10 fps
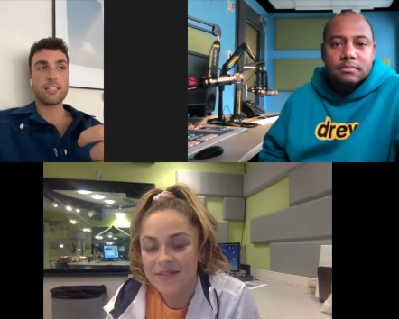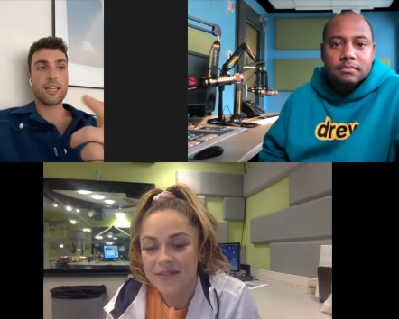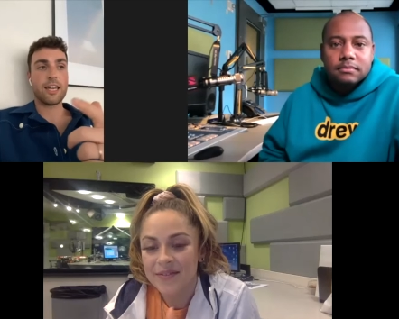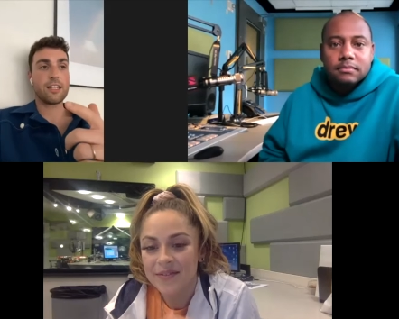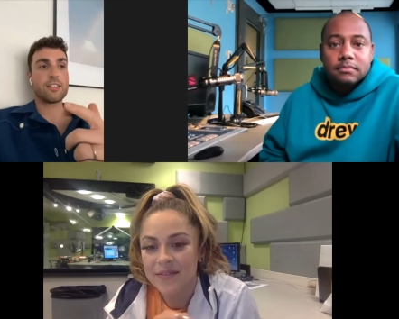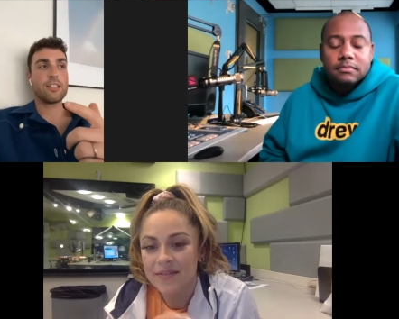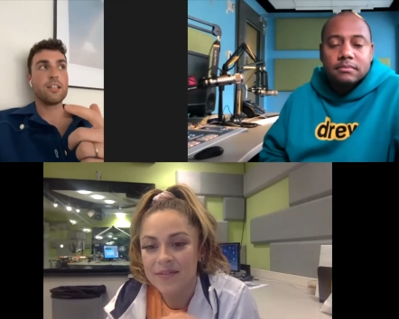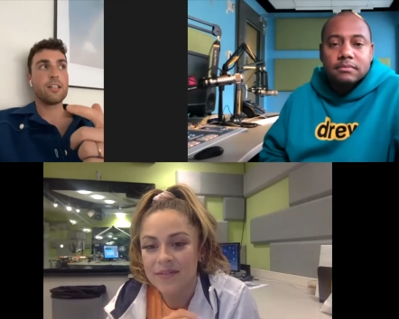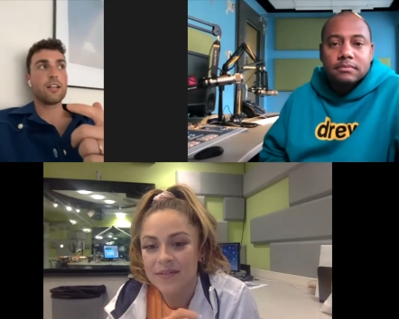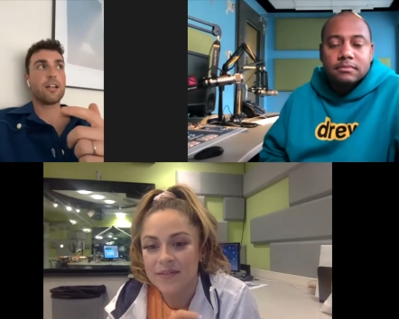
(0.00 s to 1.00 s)
Speaker 1: And
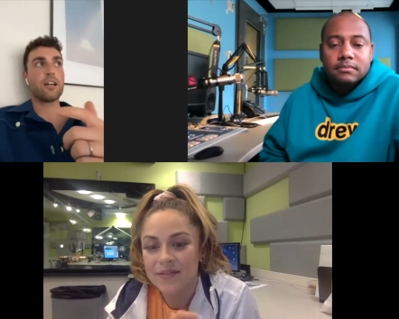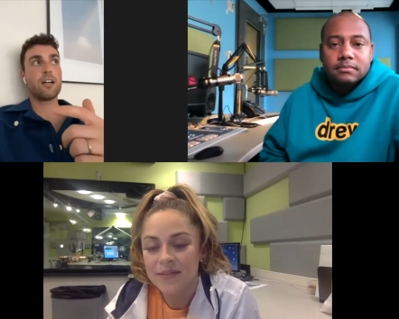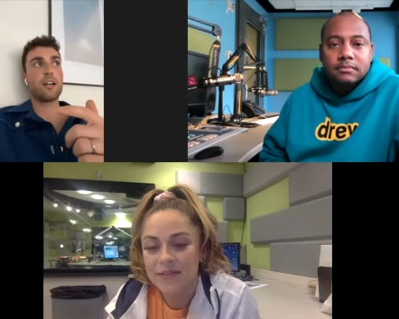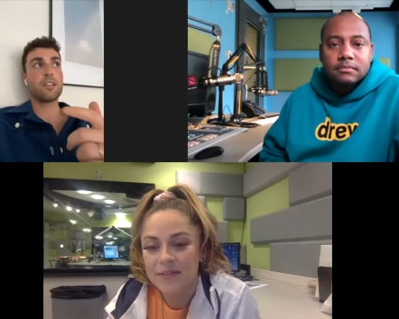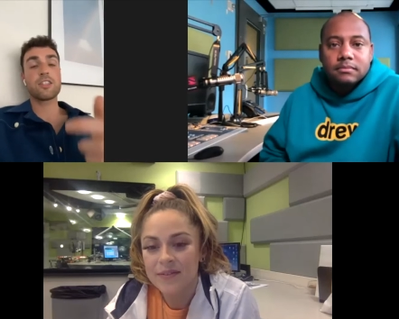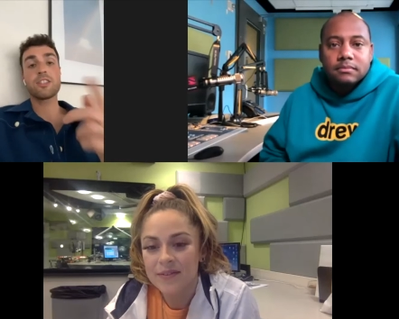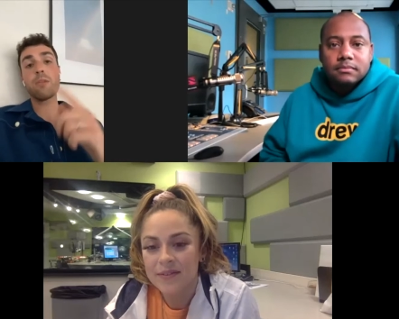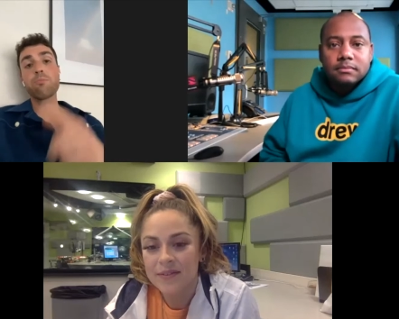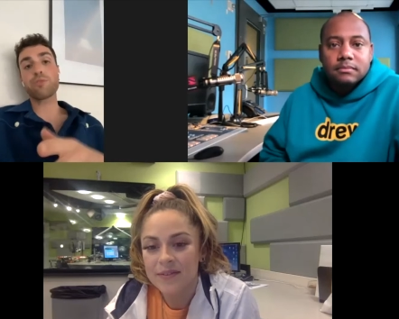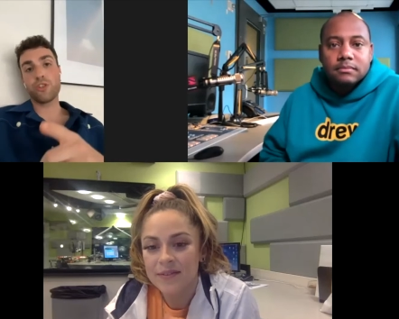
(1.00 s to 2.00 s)
Uh, the
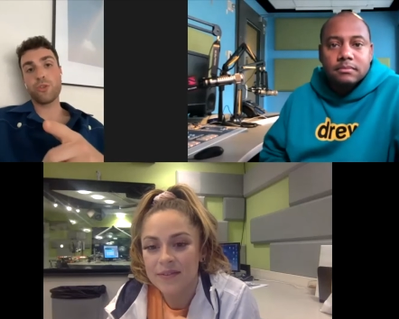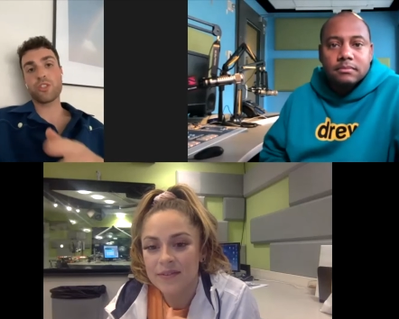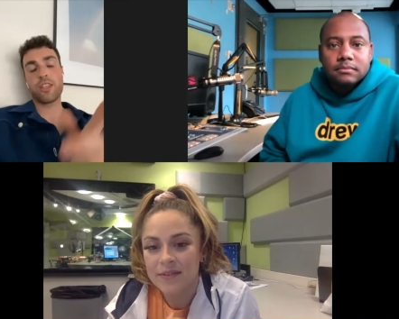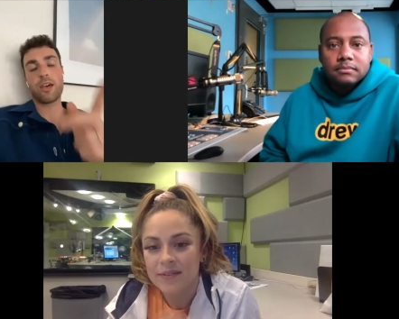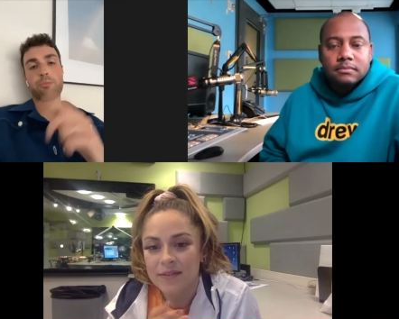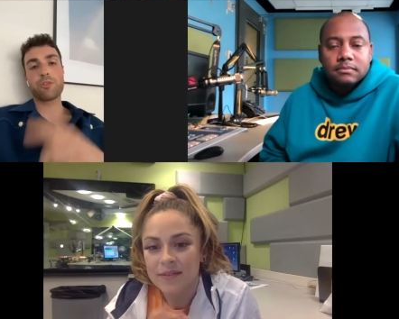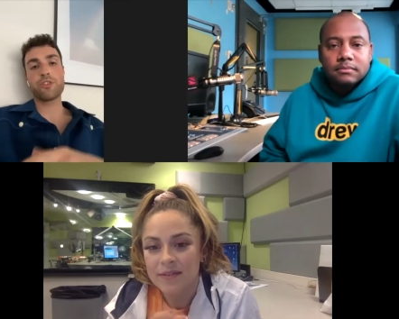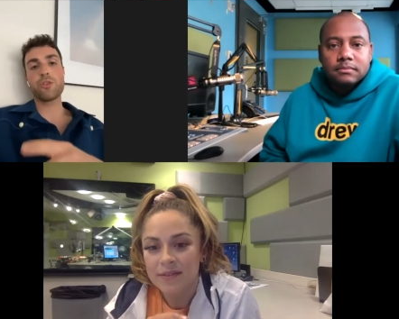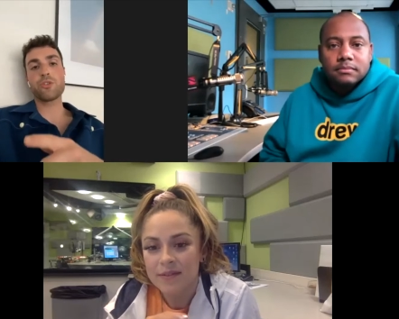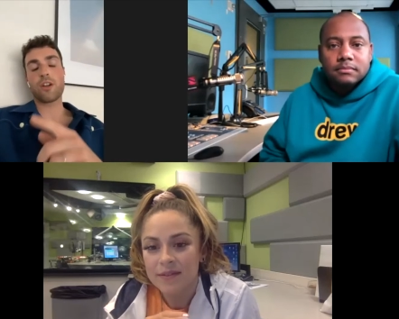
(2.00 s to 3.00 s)
same producer that
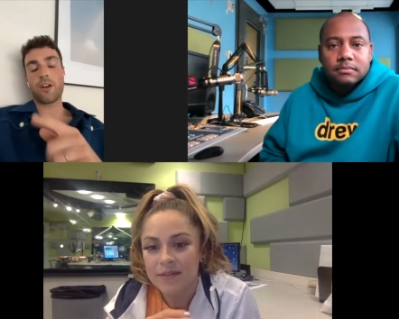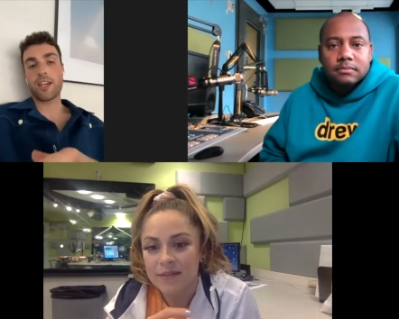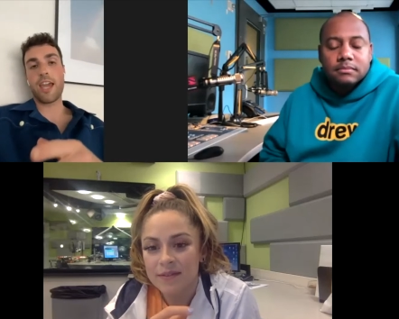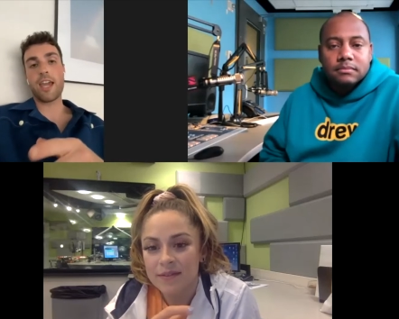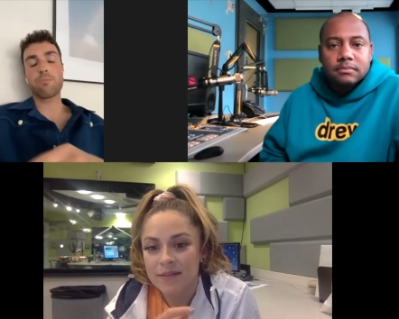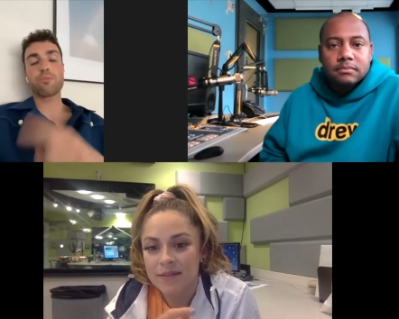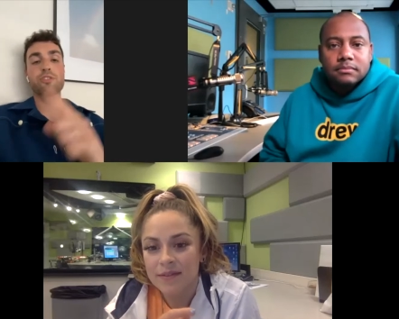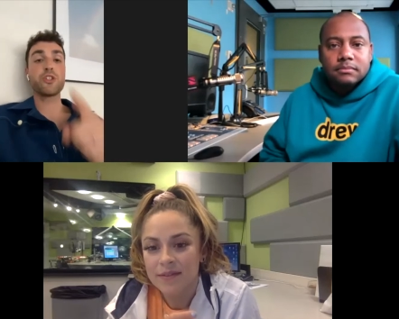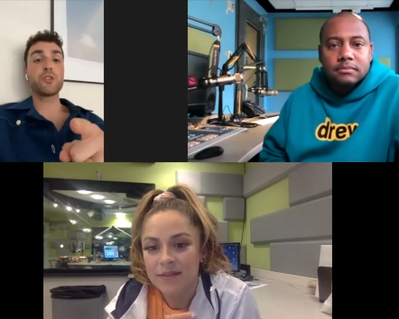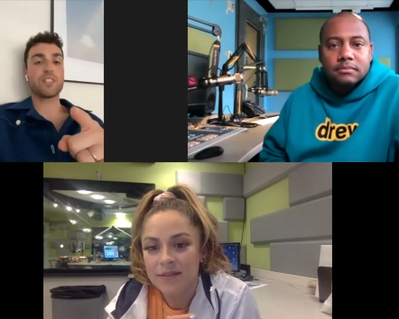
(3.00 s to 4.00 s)
produced Arcade
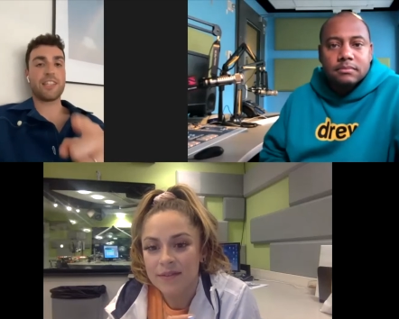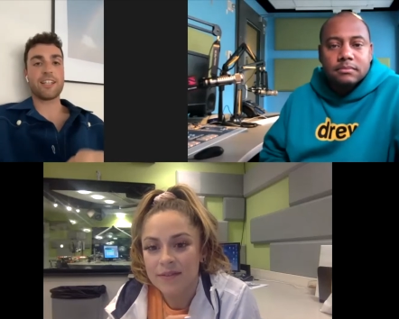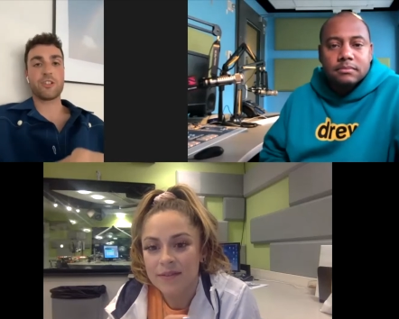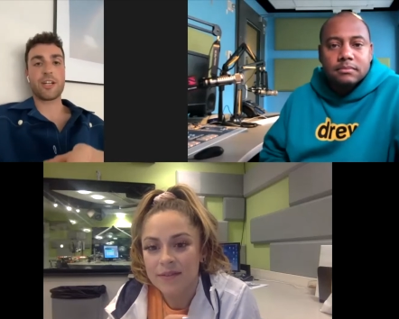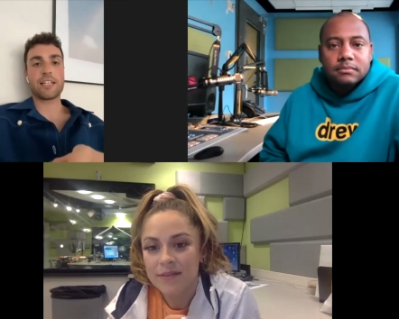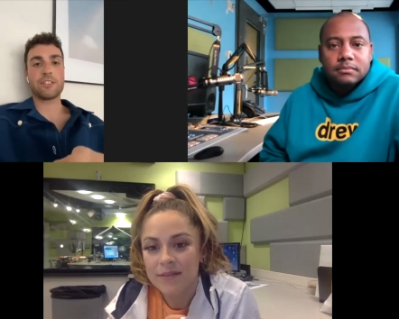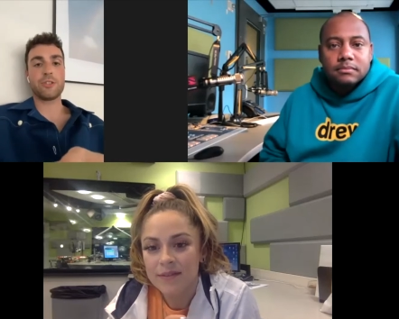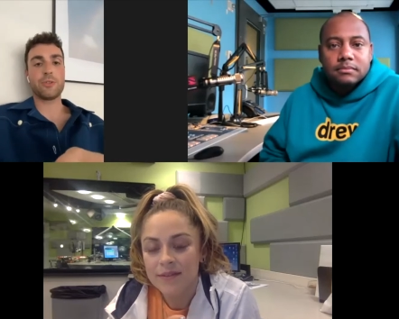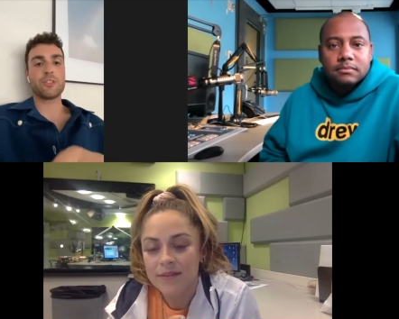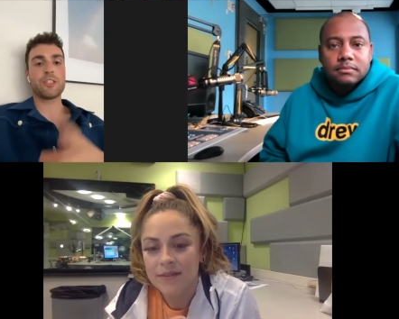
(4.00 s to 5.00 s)
produced that track
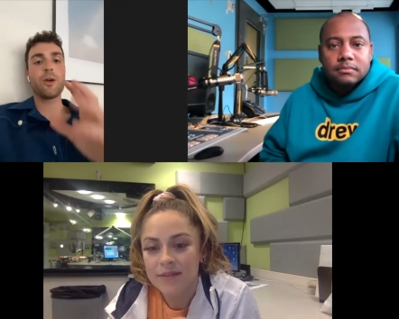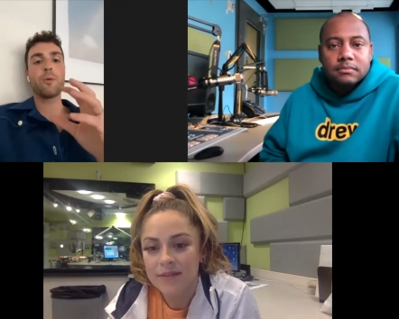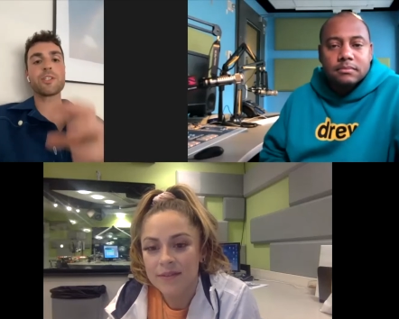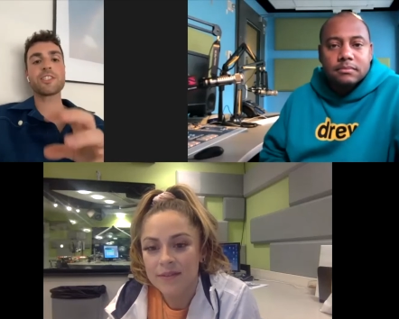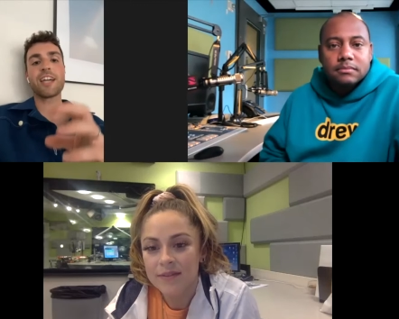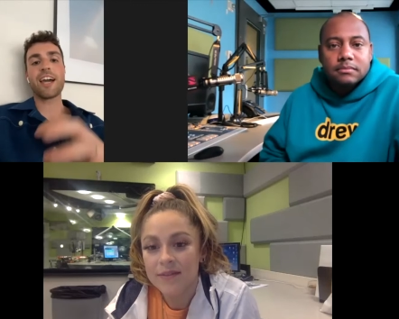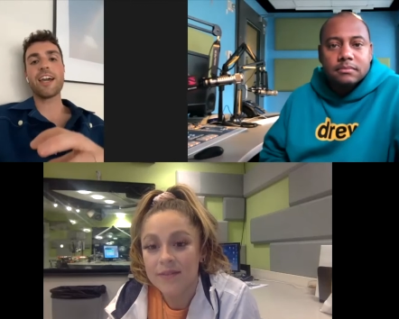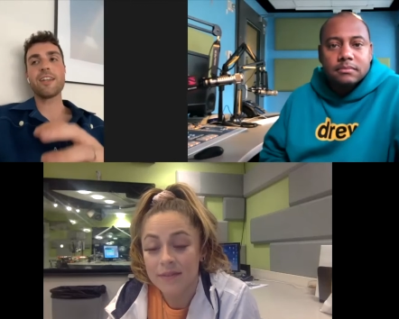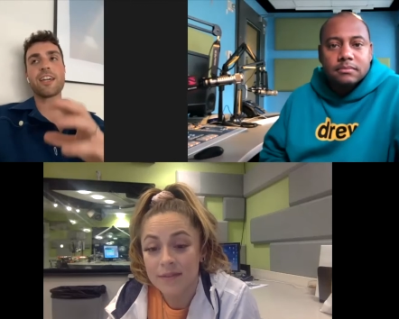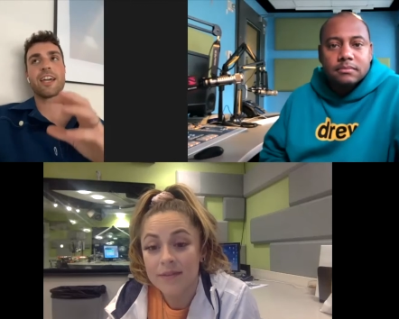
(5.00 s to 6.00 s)
too. So it was
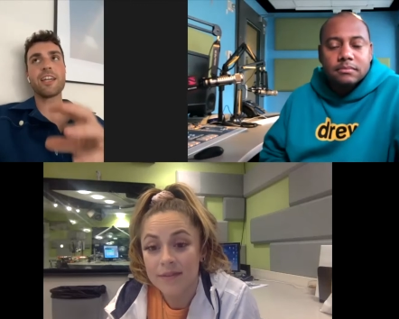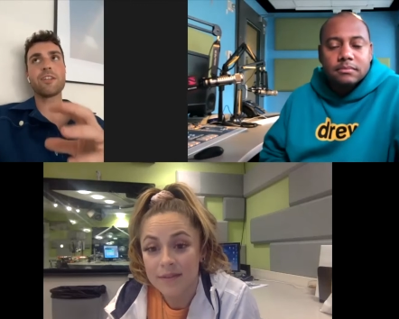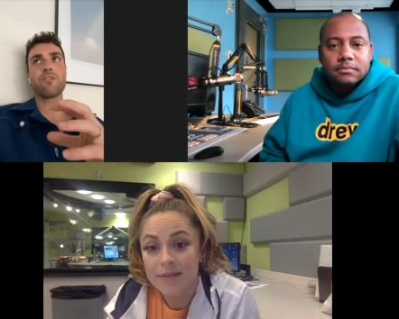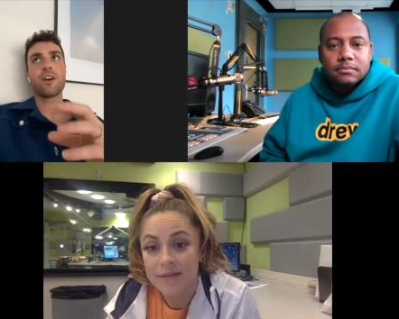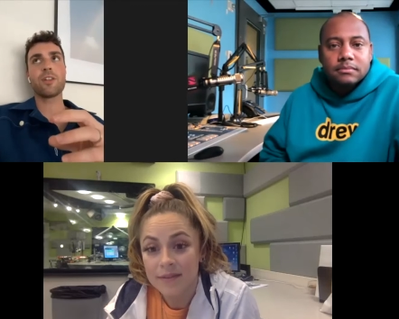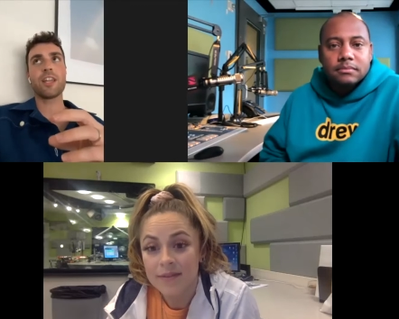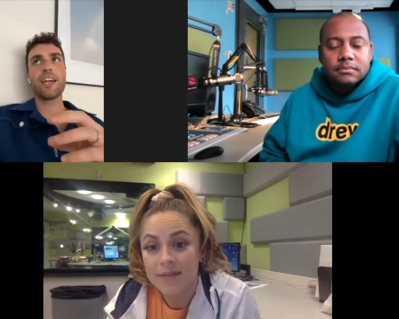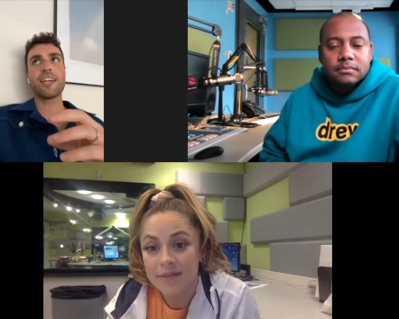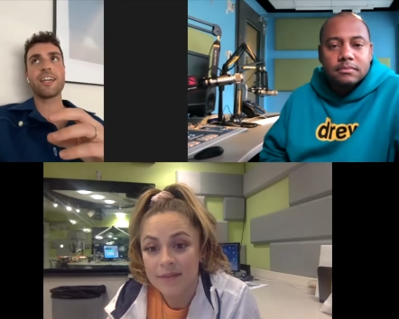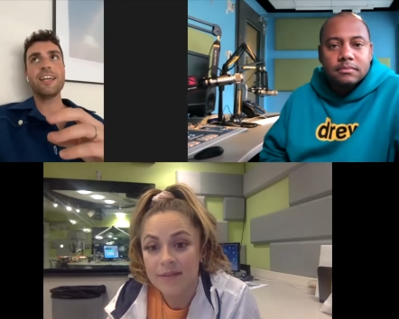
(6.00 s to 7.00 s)
kind of, it kind of felt like